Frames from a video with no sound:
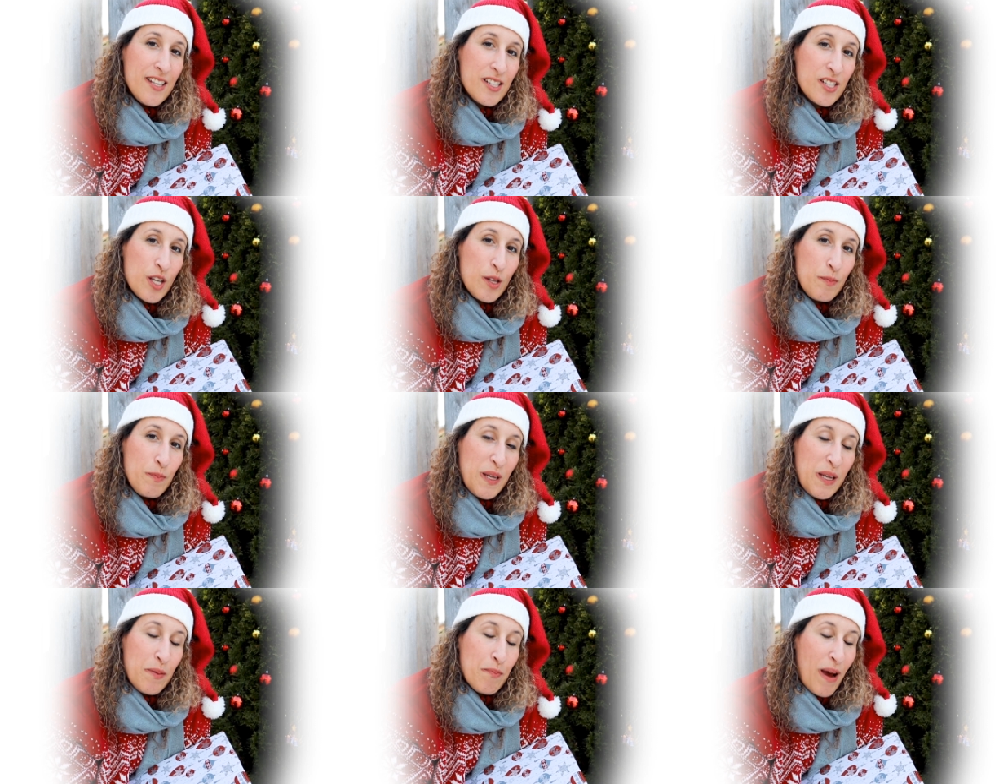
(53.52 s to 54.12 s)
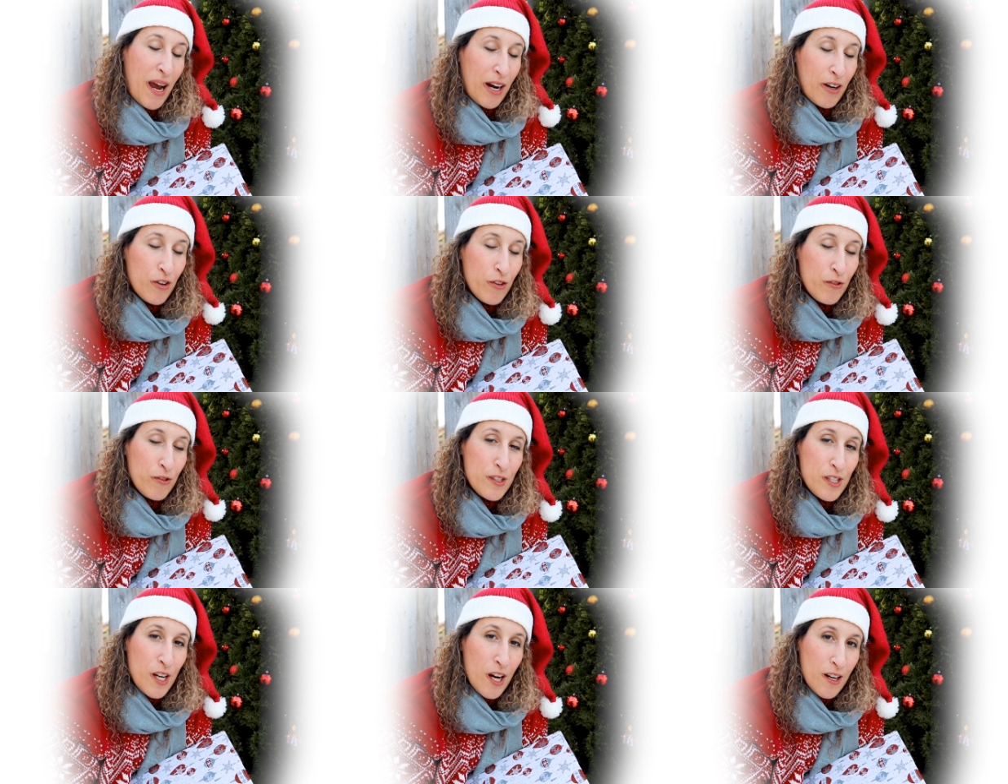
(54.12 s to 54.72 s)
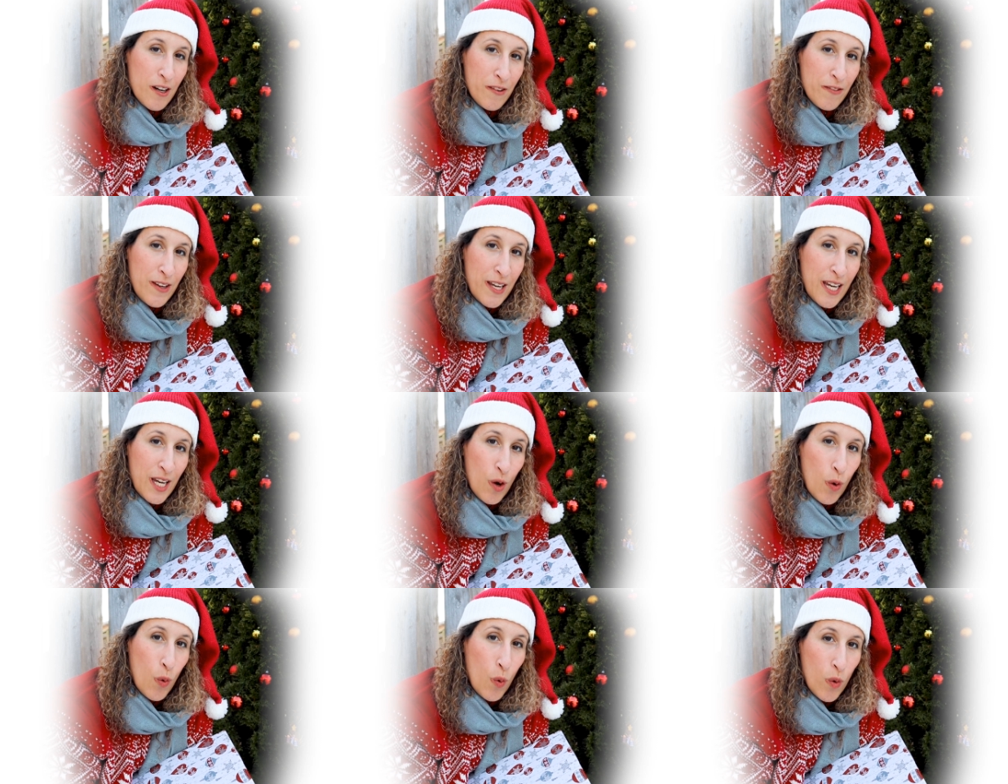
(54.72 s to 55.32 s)
This could mean macro
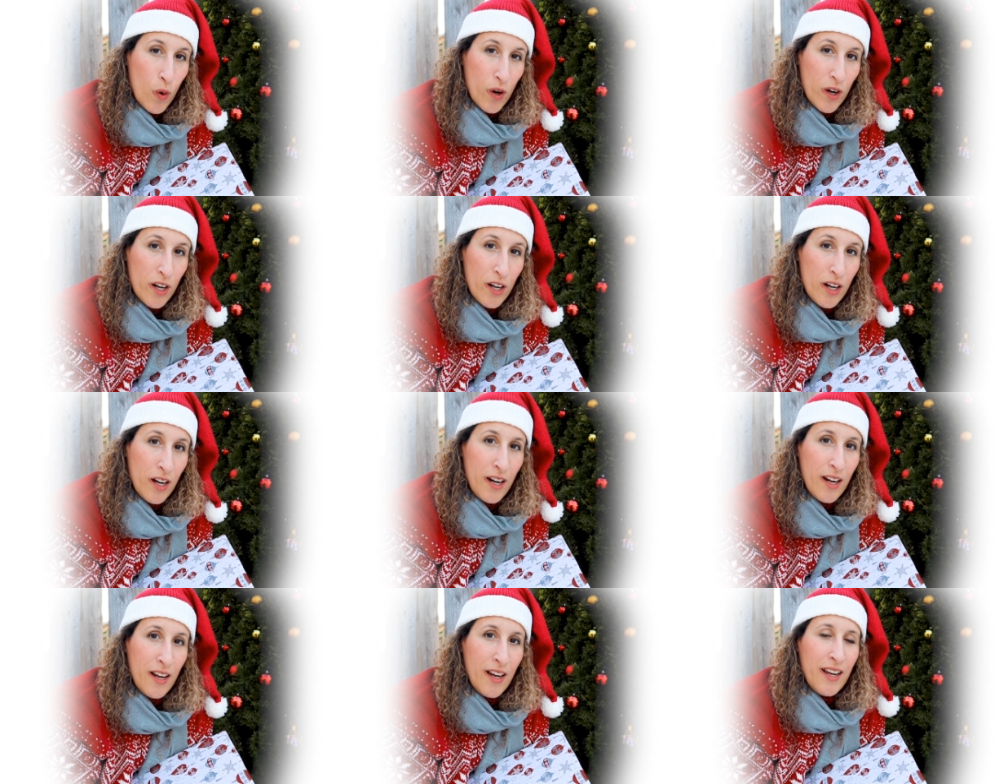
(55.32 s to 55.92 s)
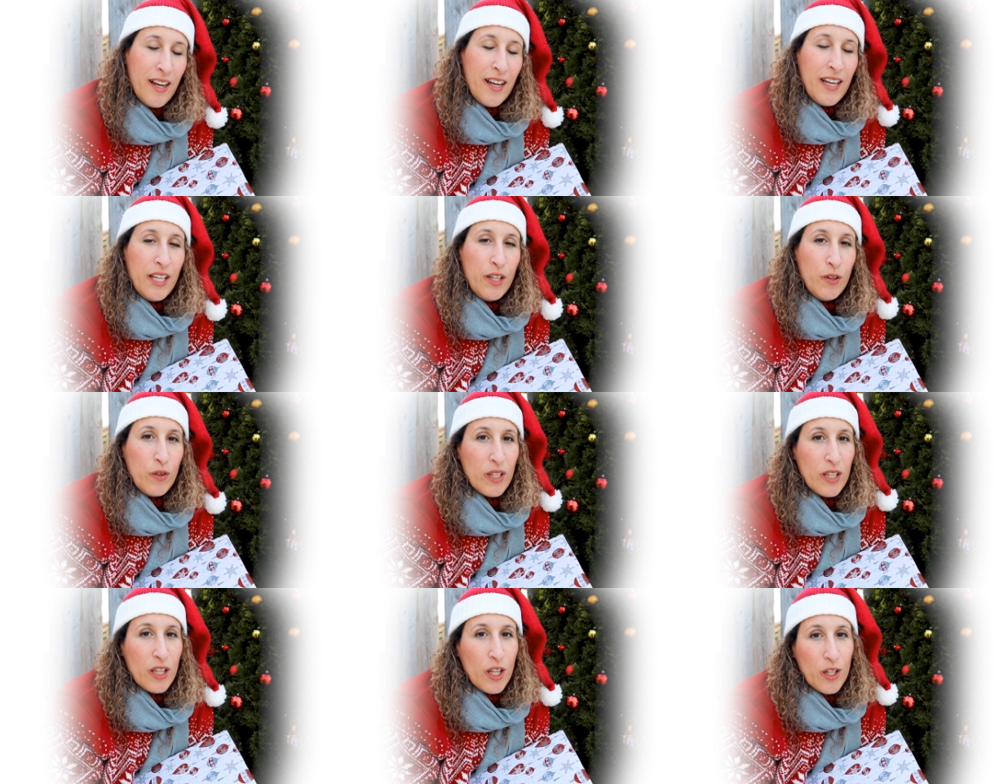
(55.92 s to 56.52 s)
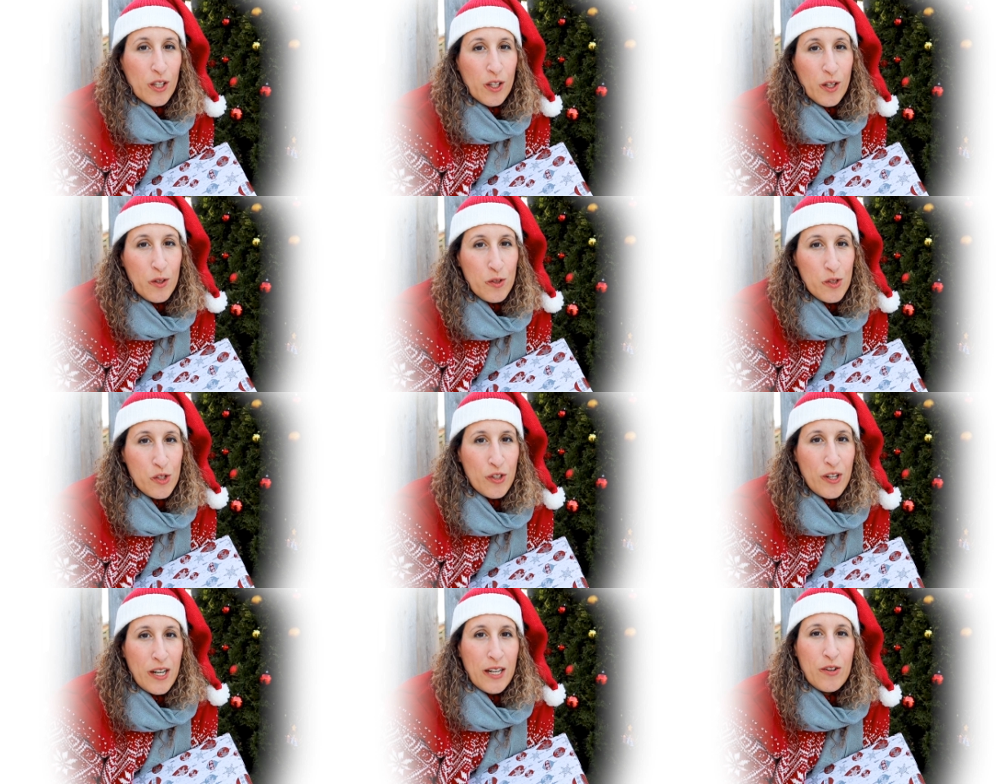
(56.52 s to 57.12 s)
photography, or you could look
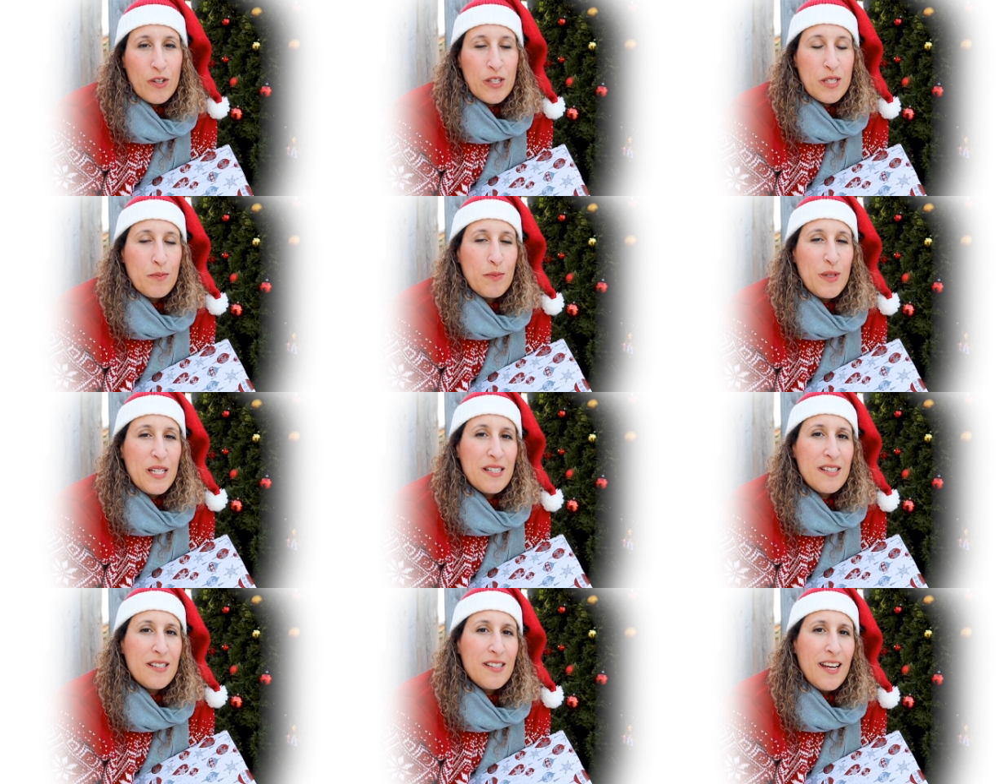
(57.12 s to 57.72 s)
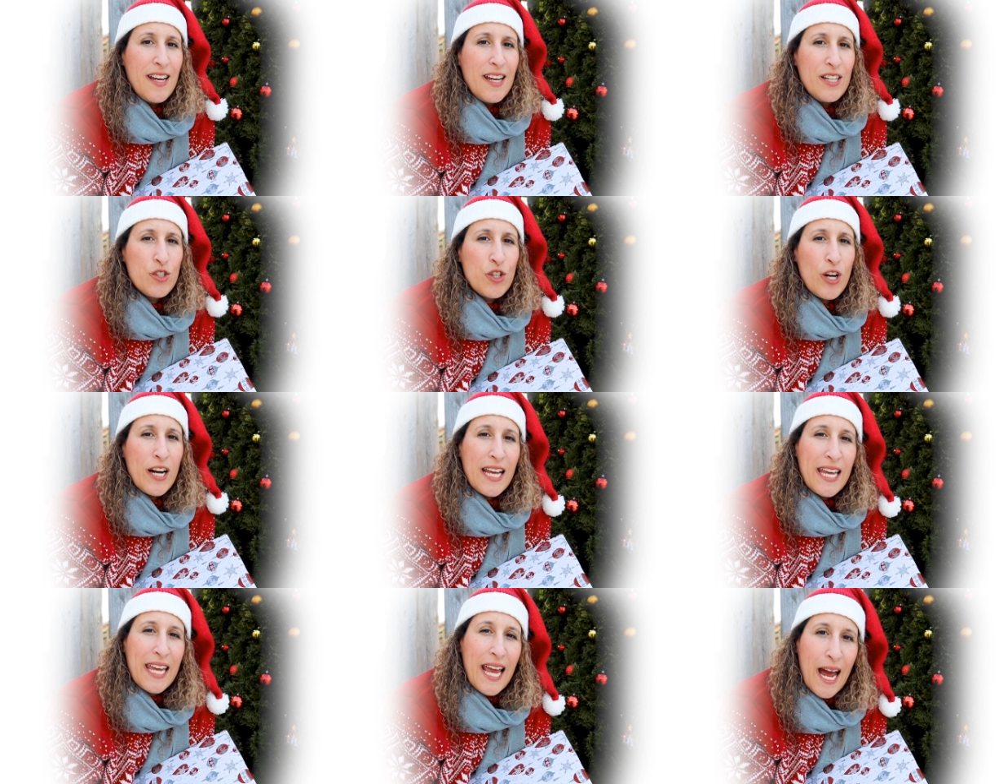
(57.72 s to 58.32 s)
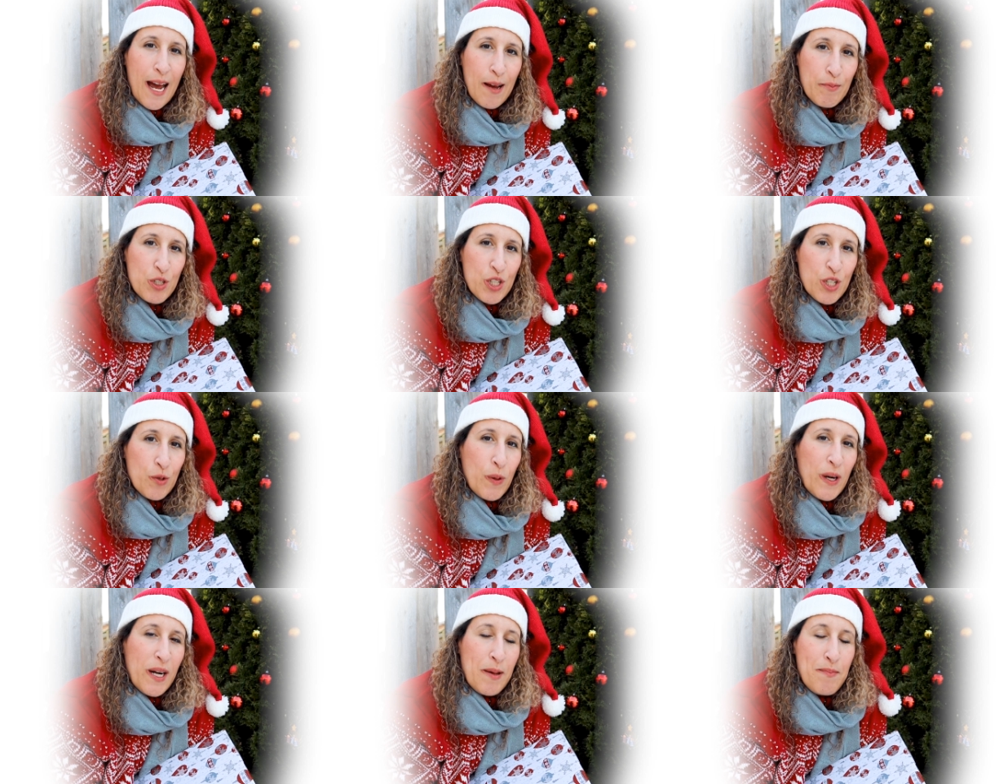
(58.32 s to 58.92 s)
closer at Christmas and try to
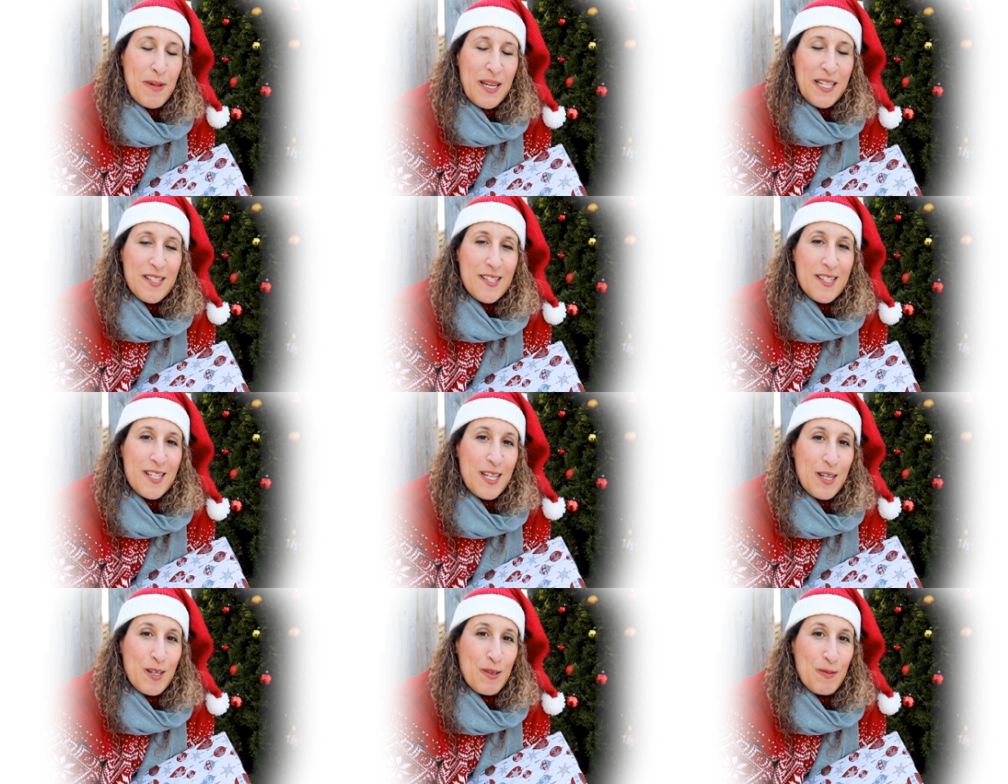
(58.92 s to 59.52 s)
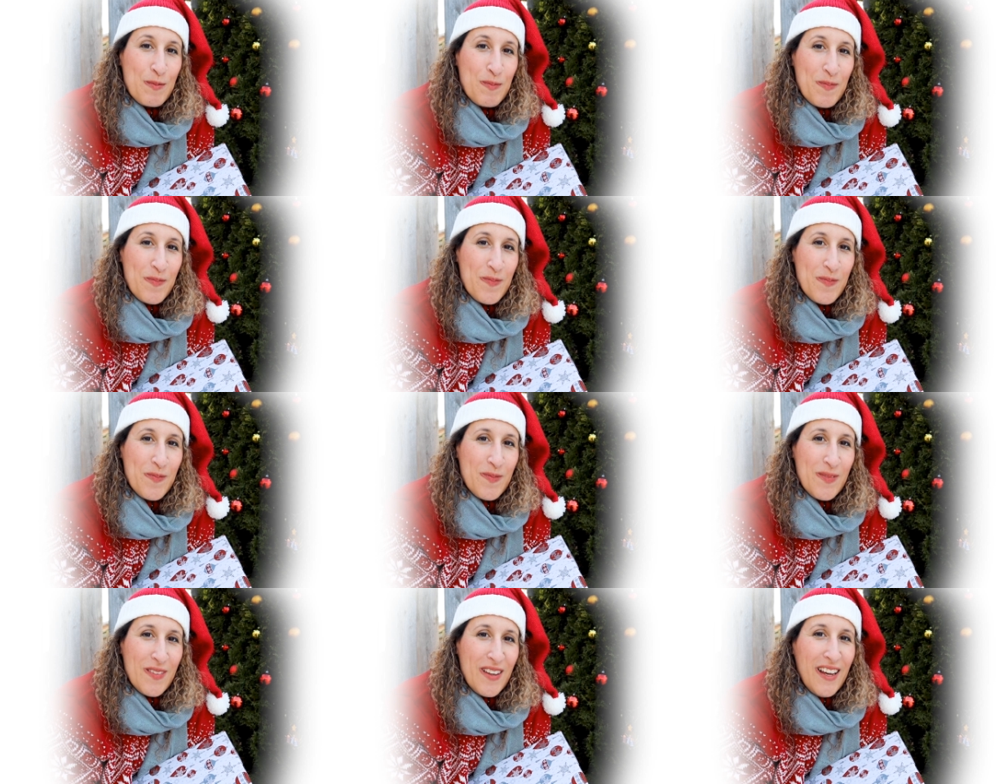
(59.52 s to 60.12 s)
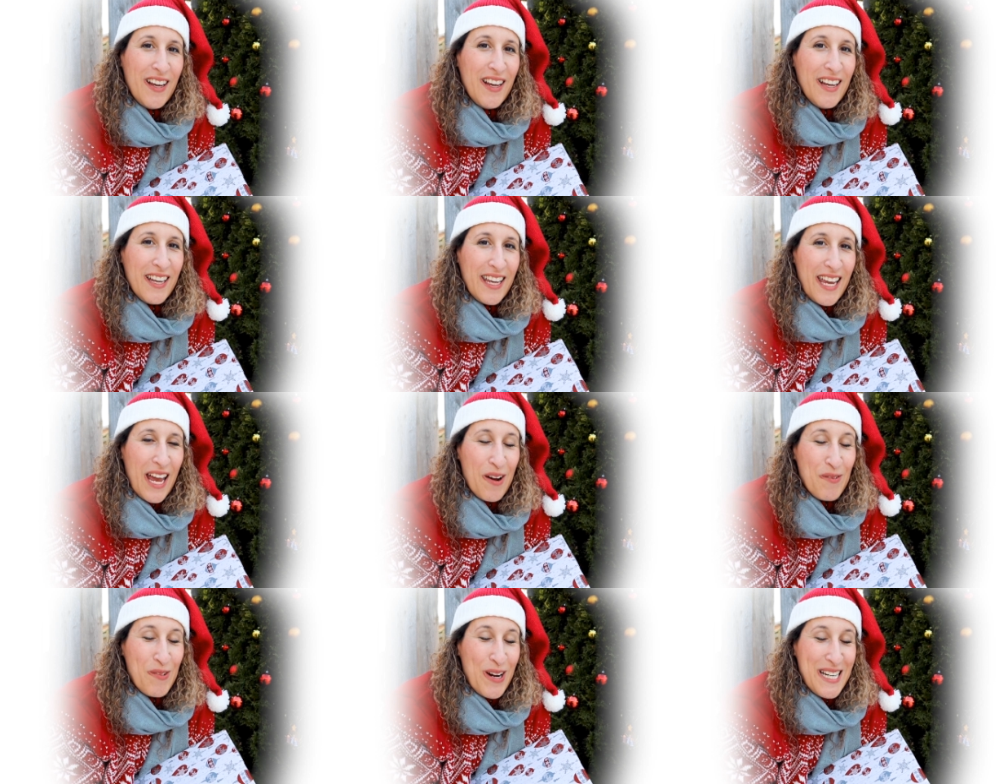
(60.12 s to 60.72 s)
capture what it means to you.
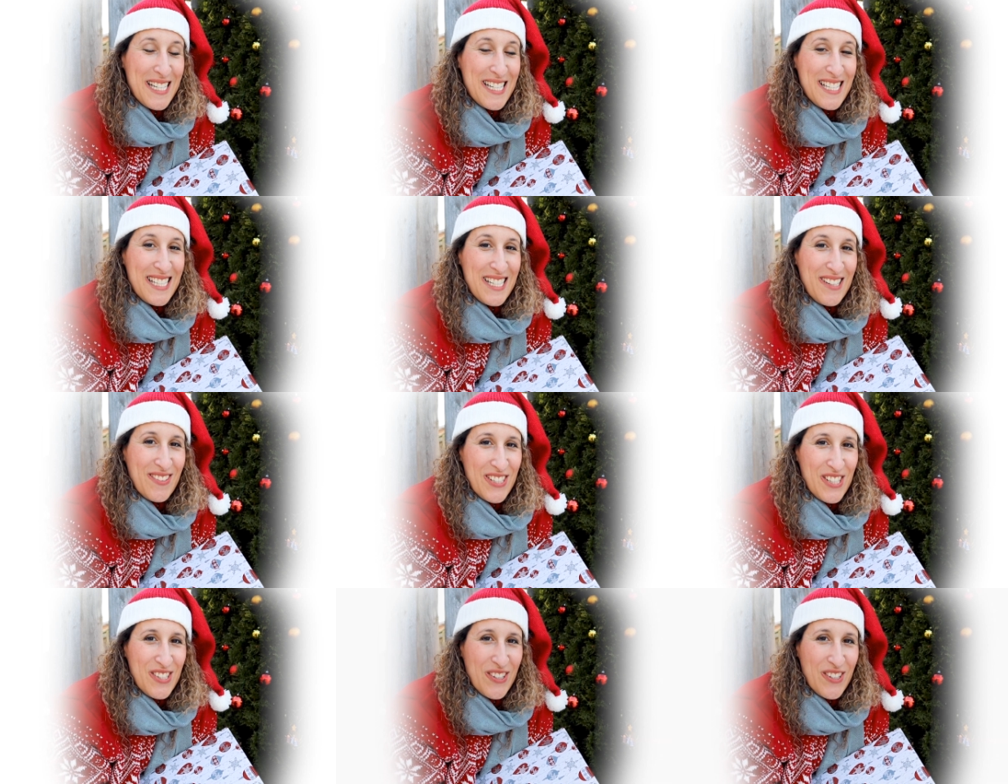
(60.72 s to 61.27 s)
Can't wait to see